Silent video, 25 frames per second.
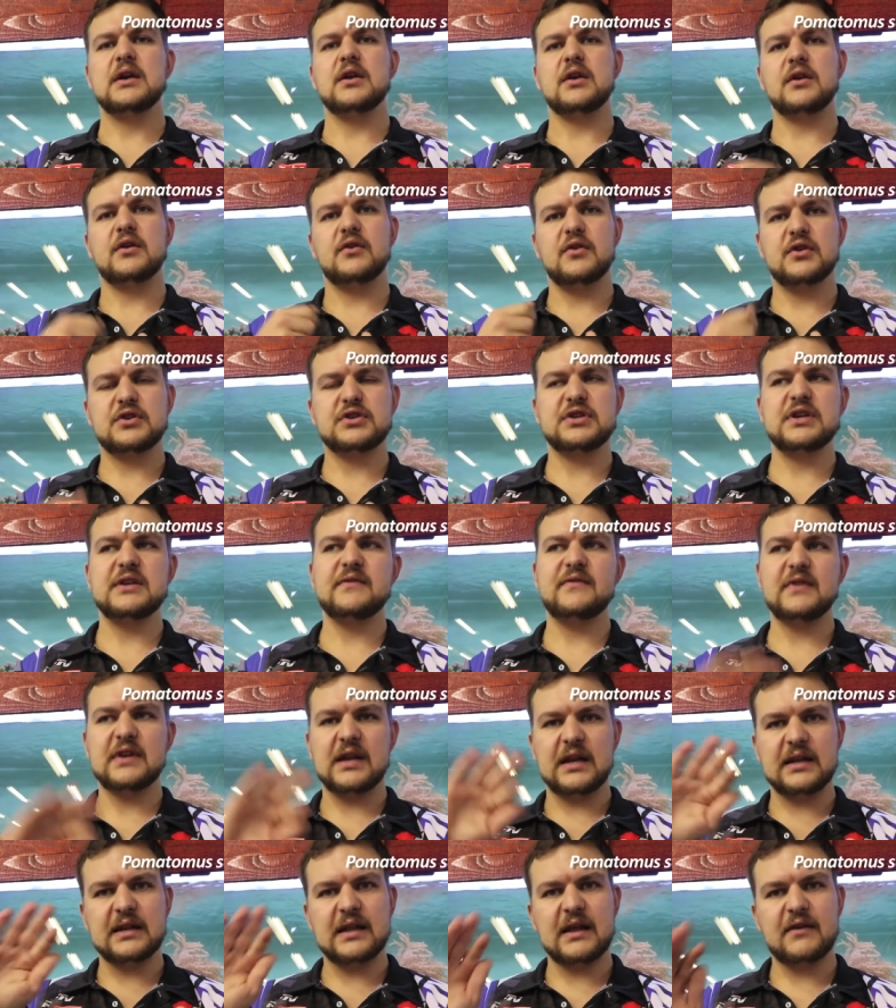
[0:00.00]
you
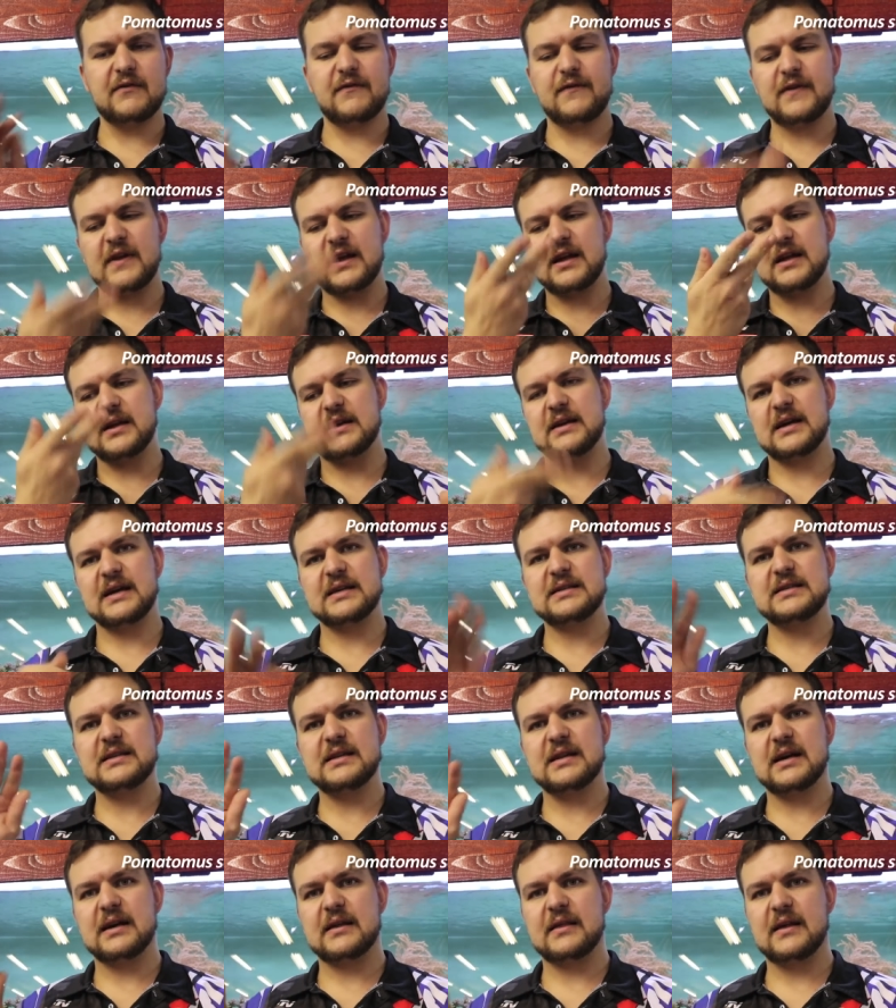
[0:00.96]
retrieve it and they flicker
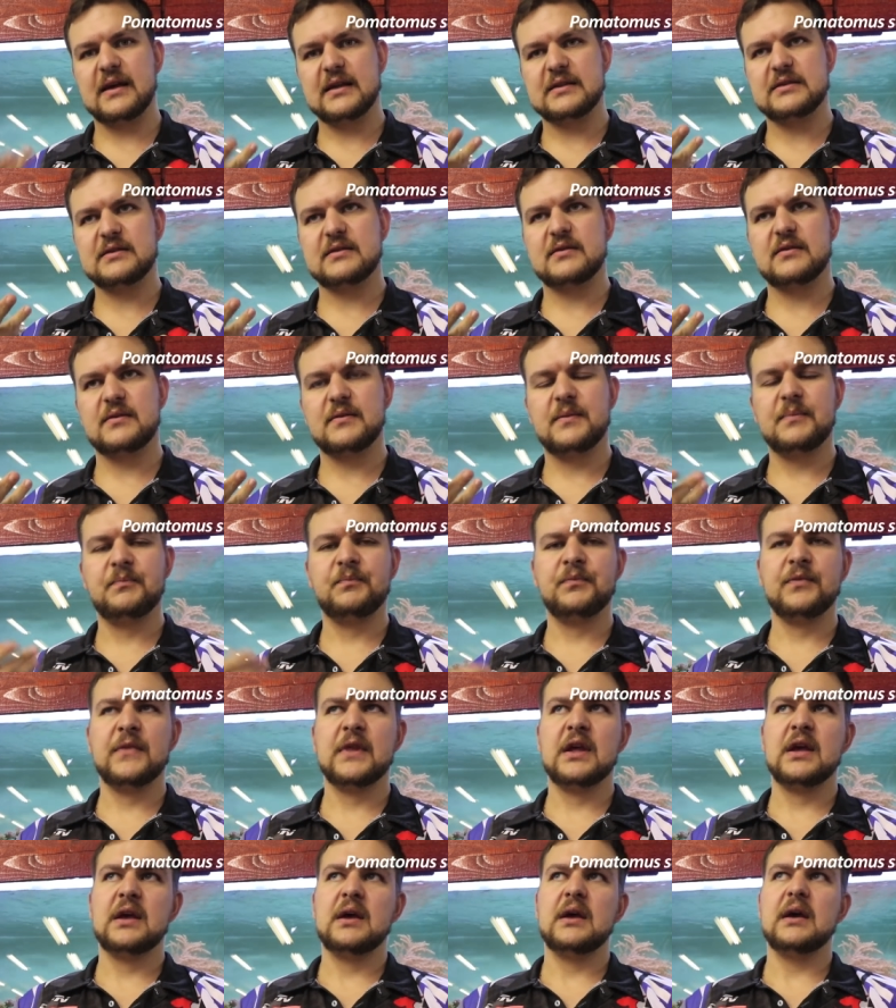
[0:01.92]
nicely like that.
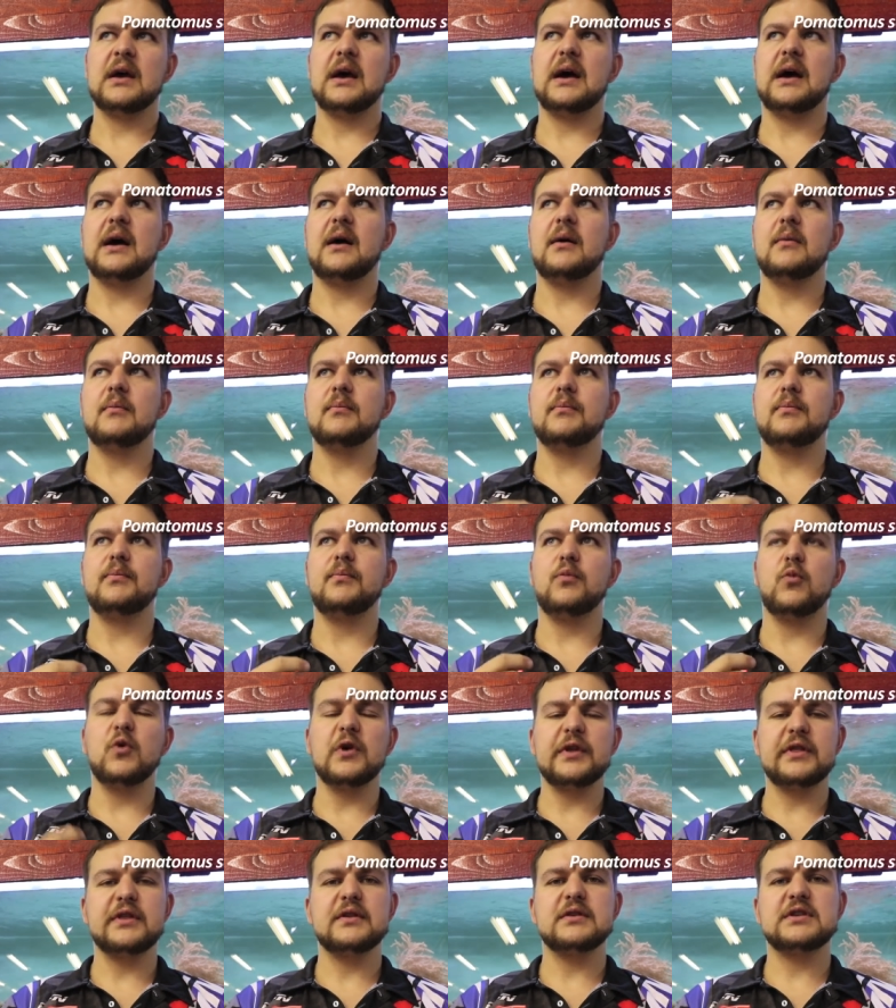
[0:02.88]
Um,
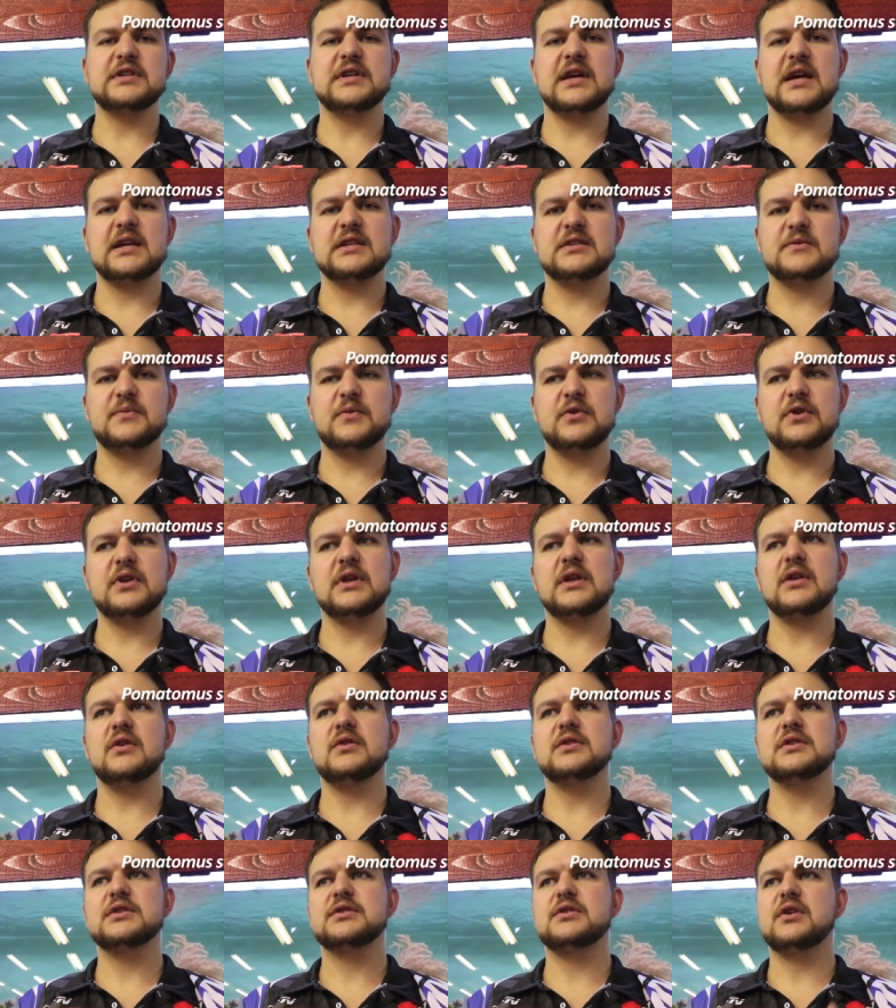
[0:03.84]
with the shad
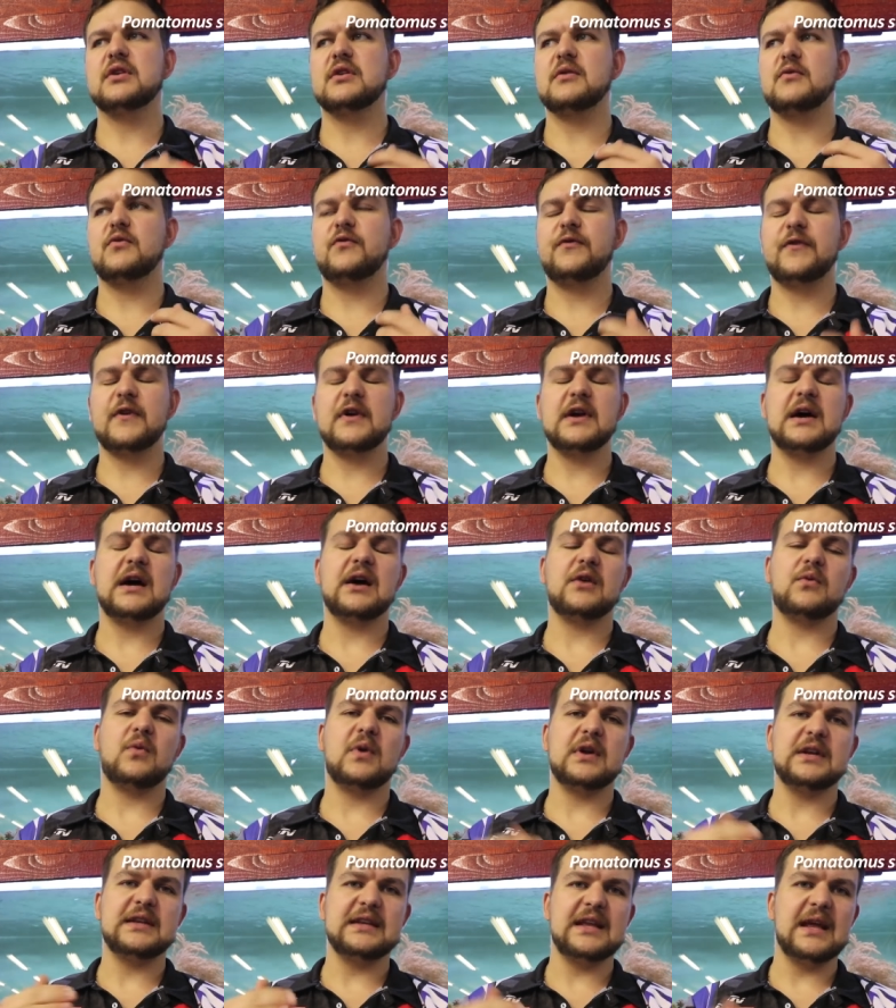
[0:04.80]
spooning, you just got to figure
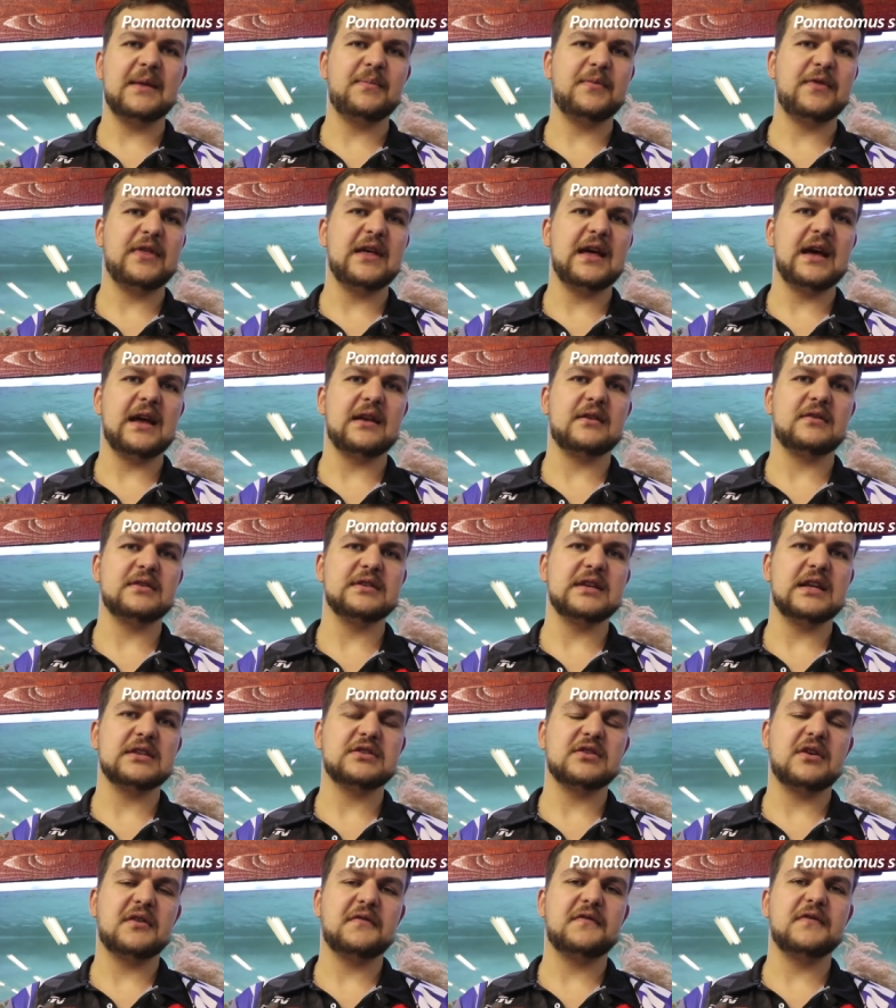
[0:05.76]
out what depth they're at, because
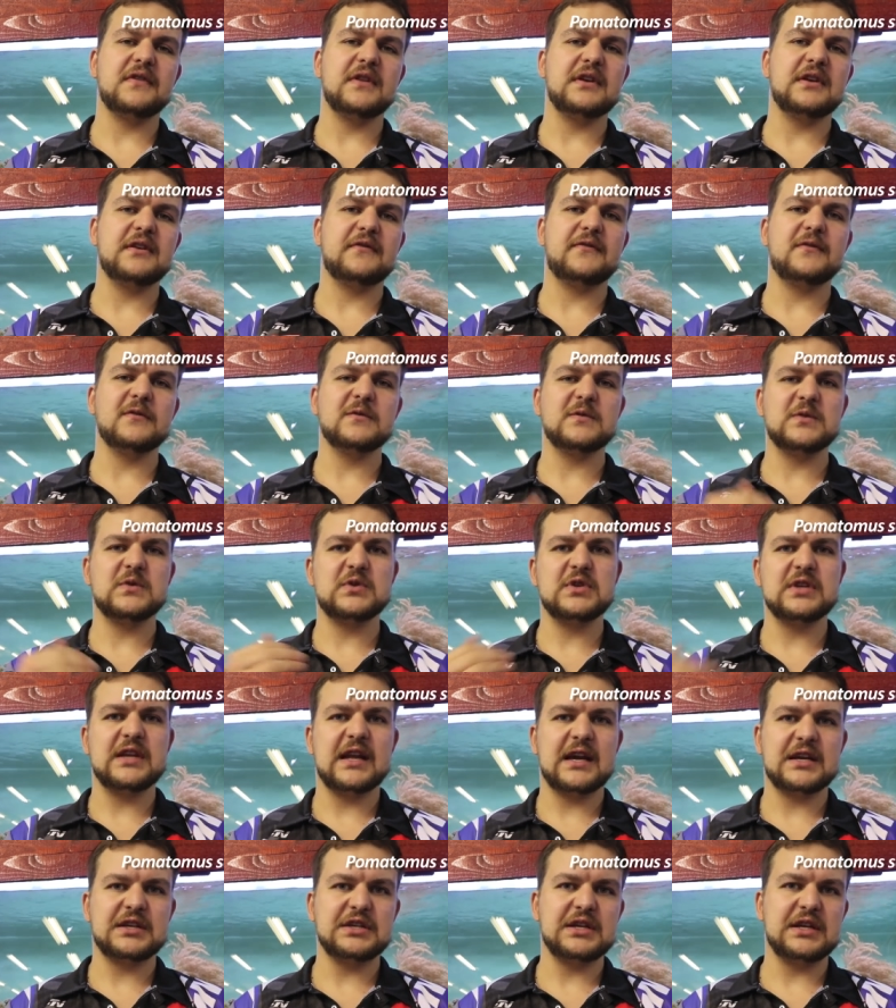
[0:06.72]
that's often the difference
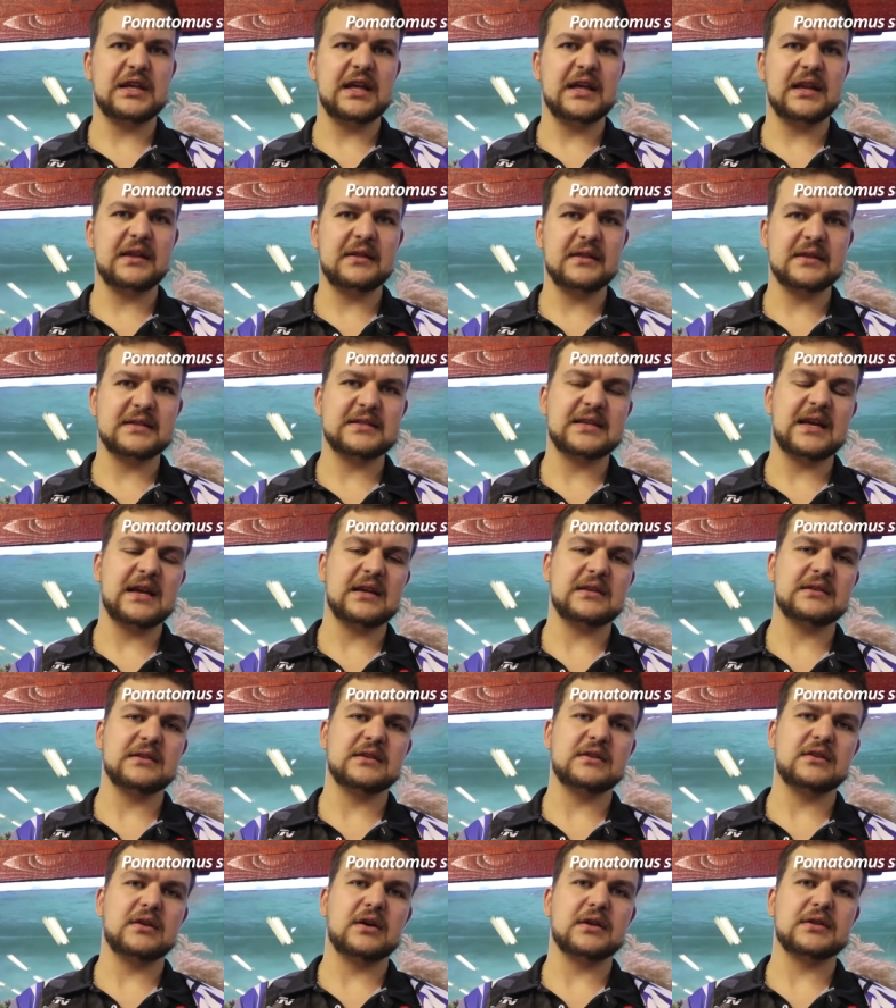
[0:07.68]
between actually getting the
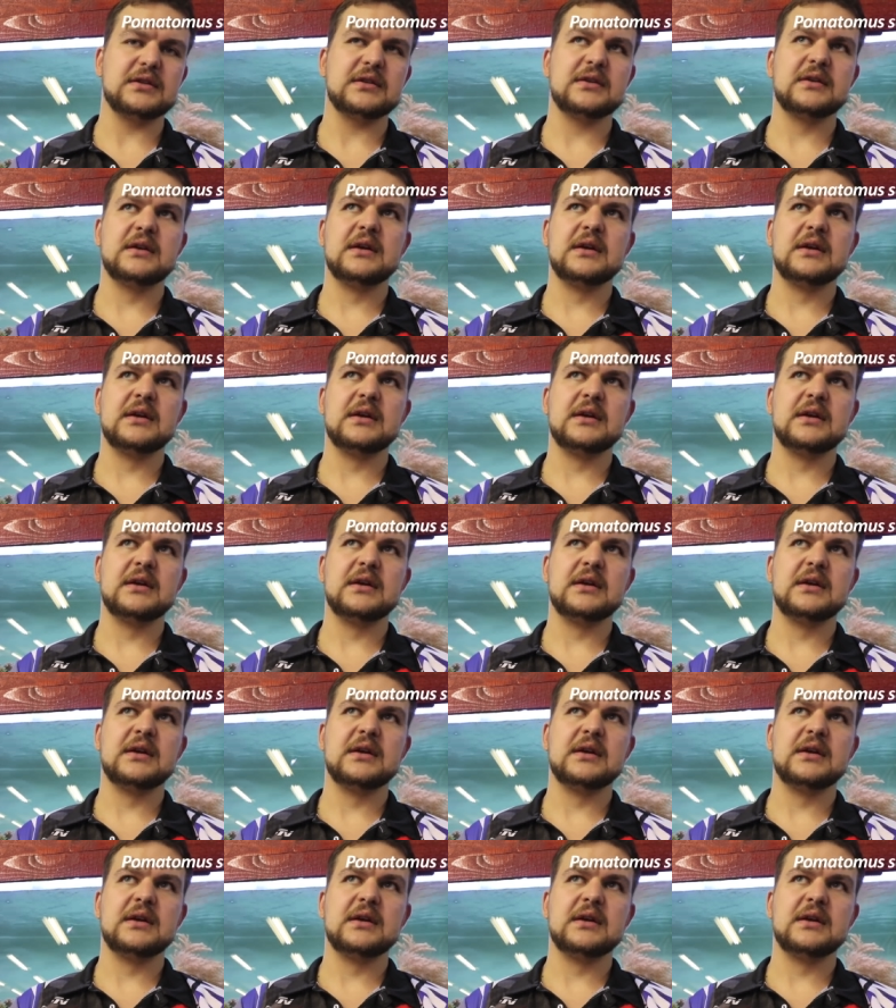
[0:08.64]
takes and not.